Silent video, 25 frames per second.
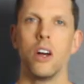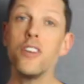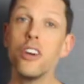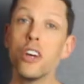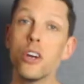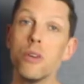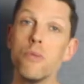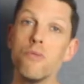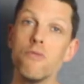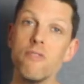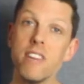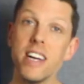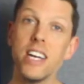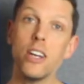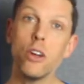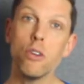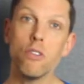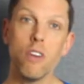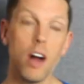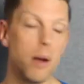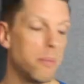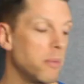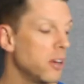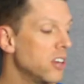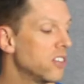You can read or
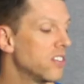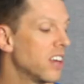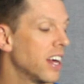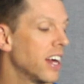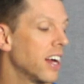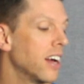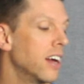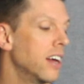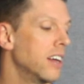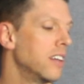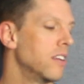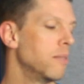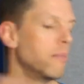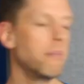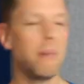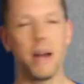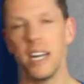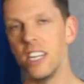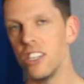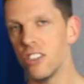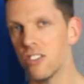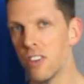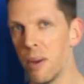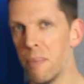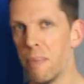write music.
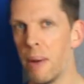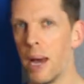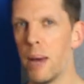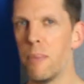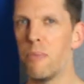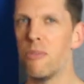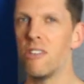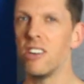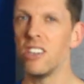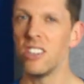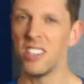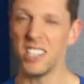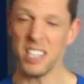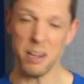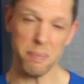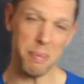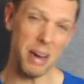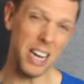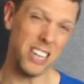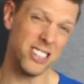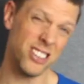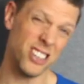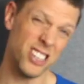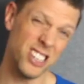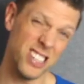Manuscript paper in your stick
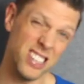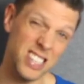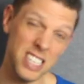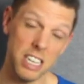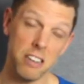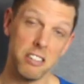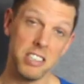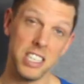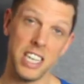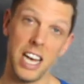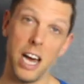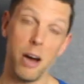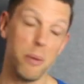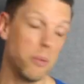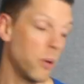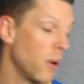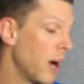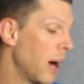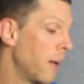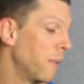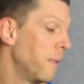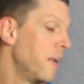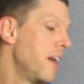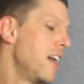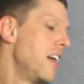bag is going to seriously help you
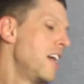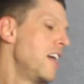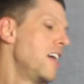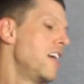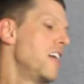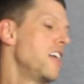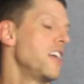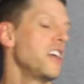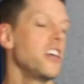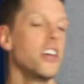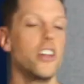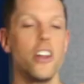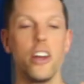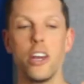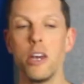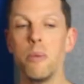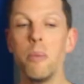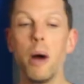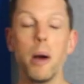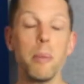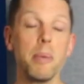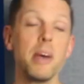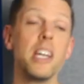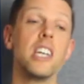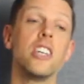out. You know, you
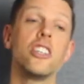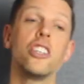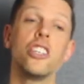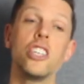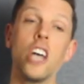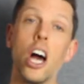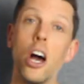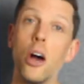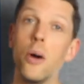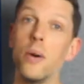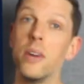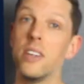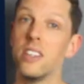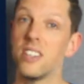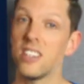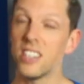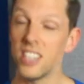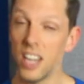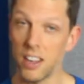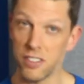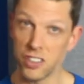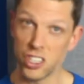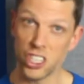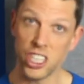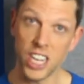might be in a show and
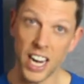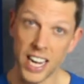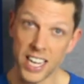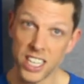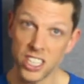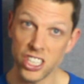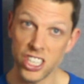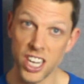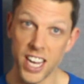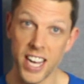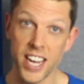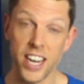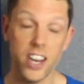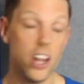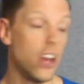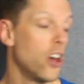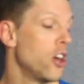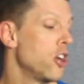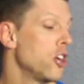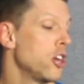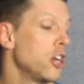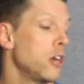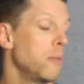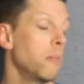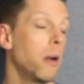stuff's changing,
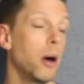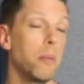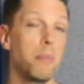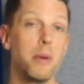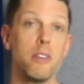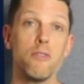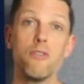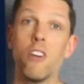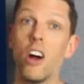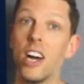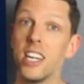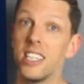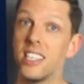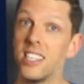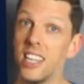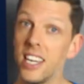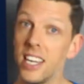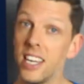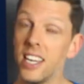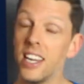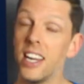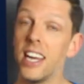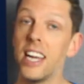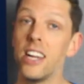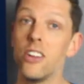you might be
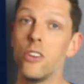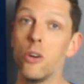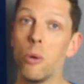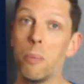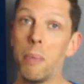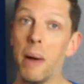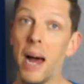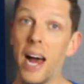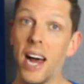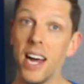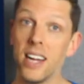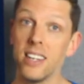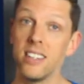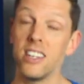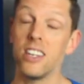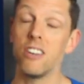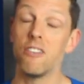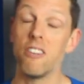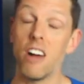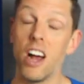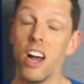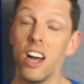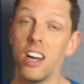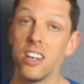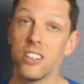writing in your band in a
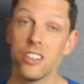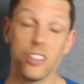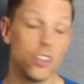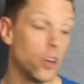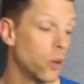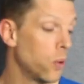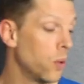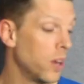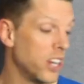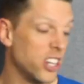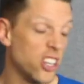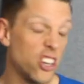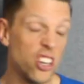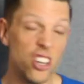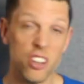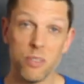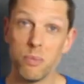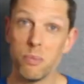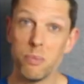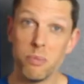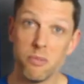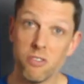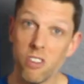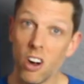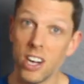rehearsal and you could
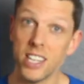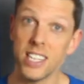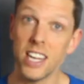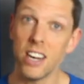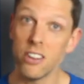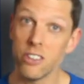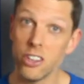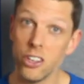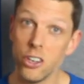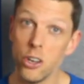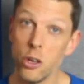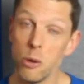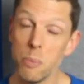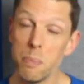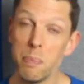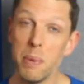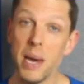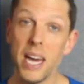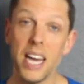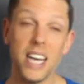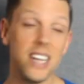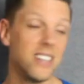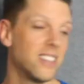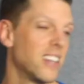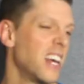write down your new
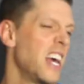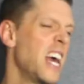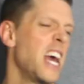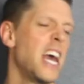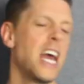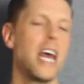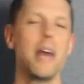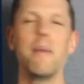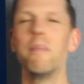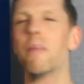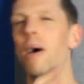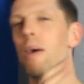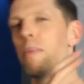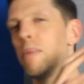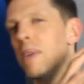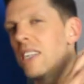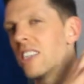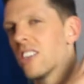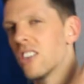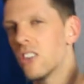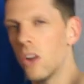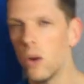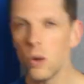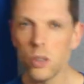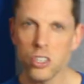beats. It might be
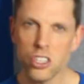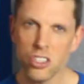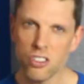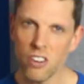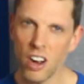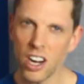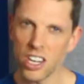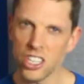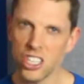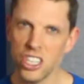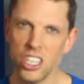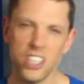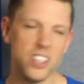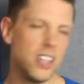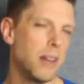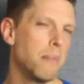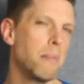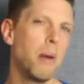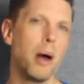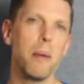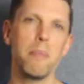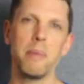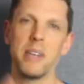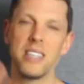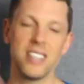song structures, it
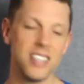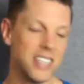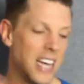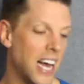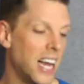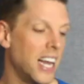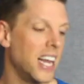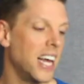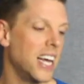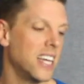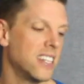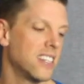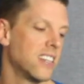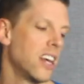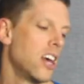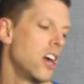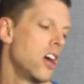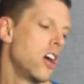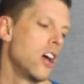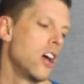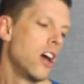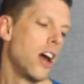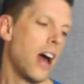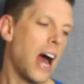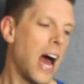might be set lists.
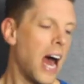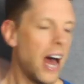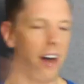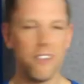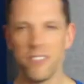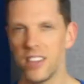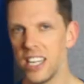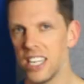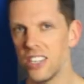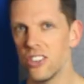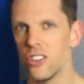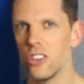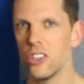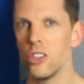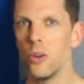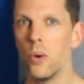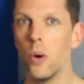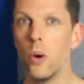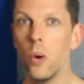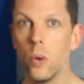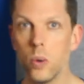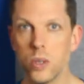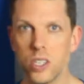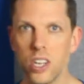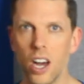Have this on you at
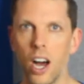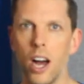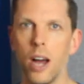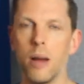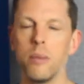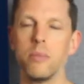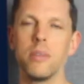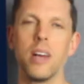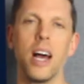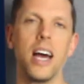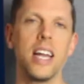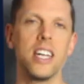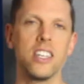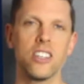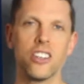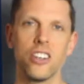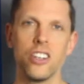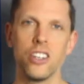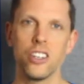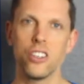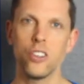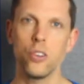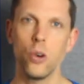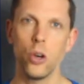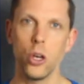all times and it's going
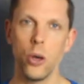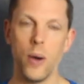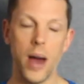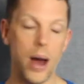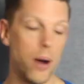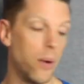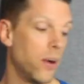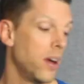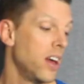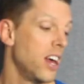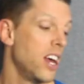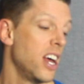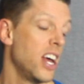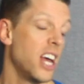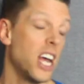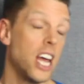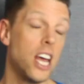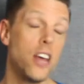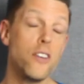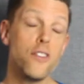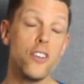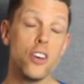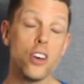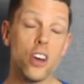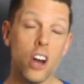to sort you out.
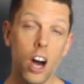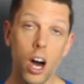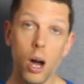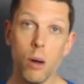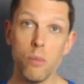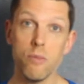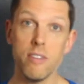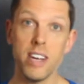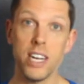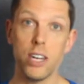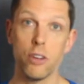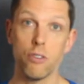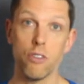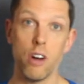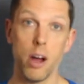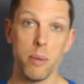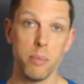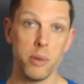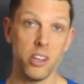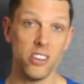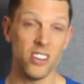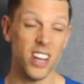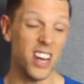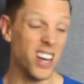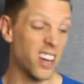If you can't read or write
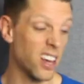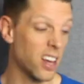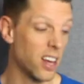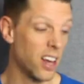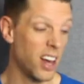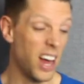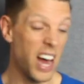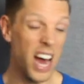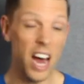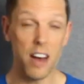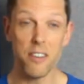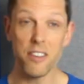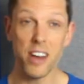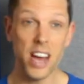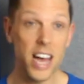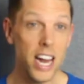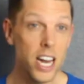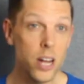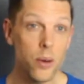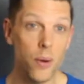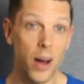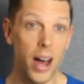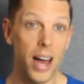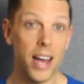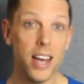music, have it
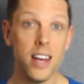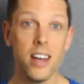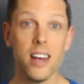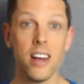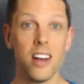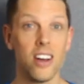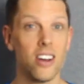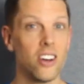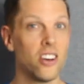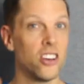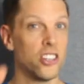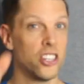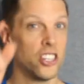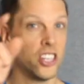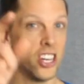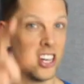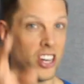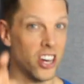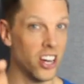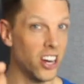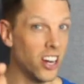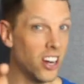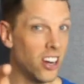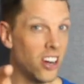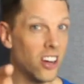anyway, because you're
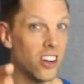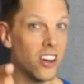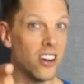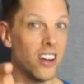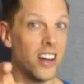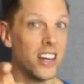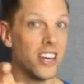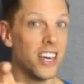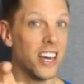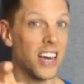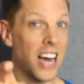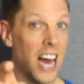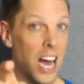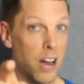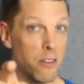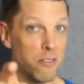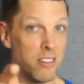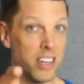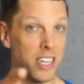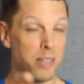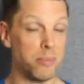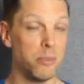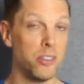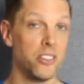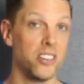going to look like you can
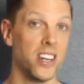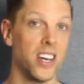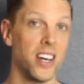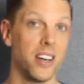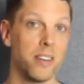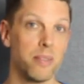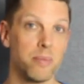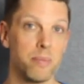read music.